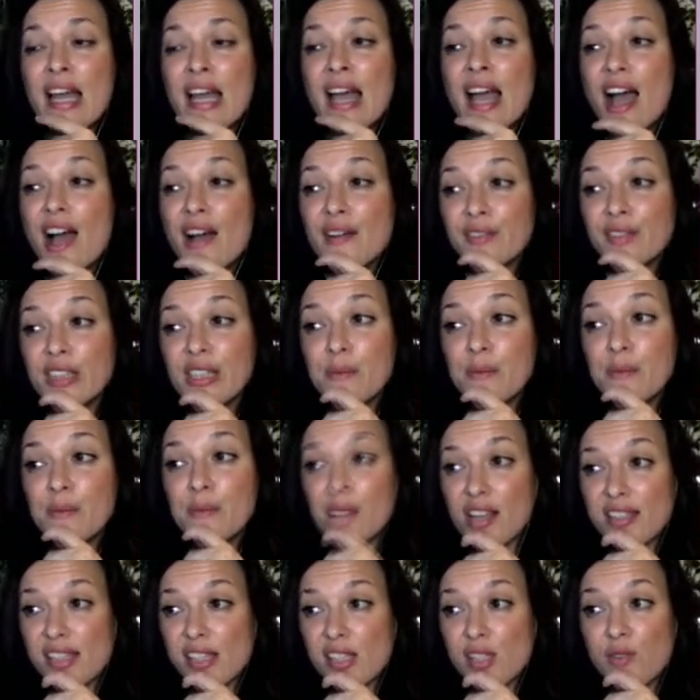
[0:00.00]
Heavily
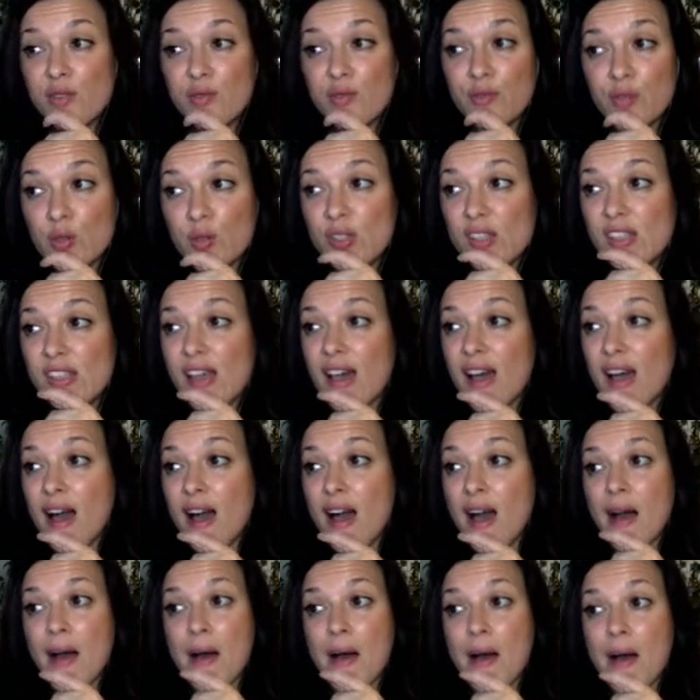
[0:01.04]
processed foods
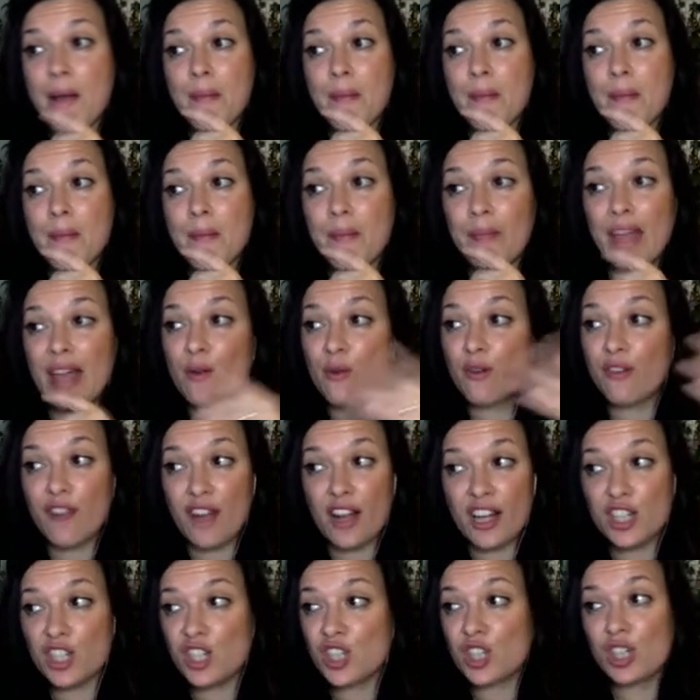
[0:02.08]
and
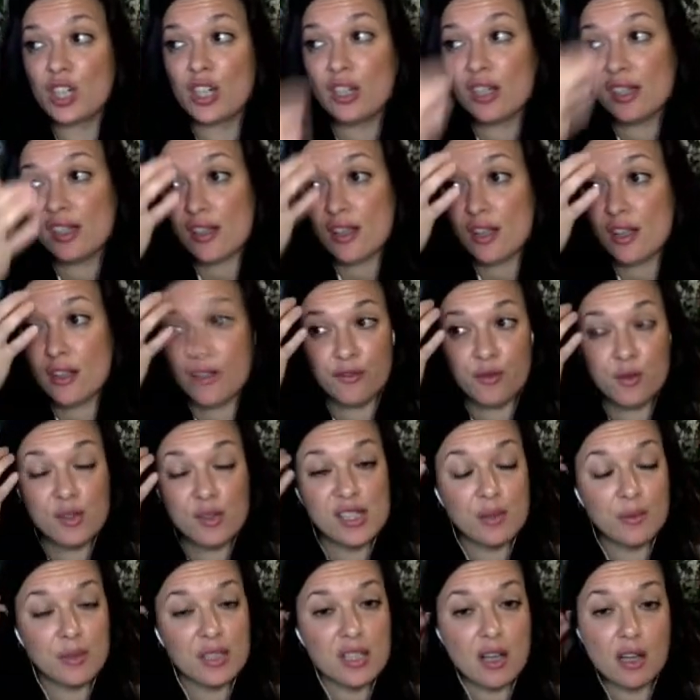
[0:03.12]
refined sugars are the foods
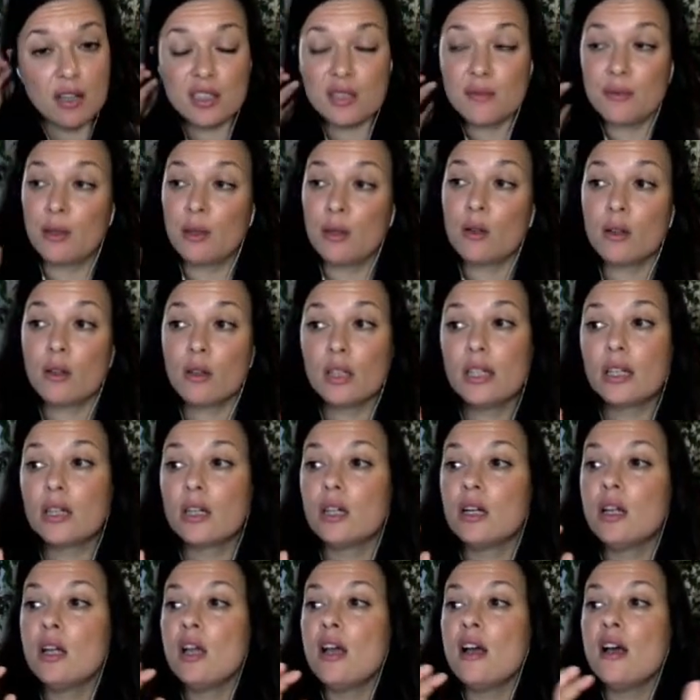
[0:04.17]
that we talked about earlier.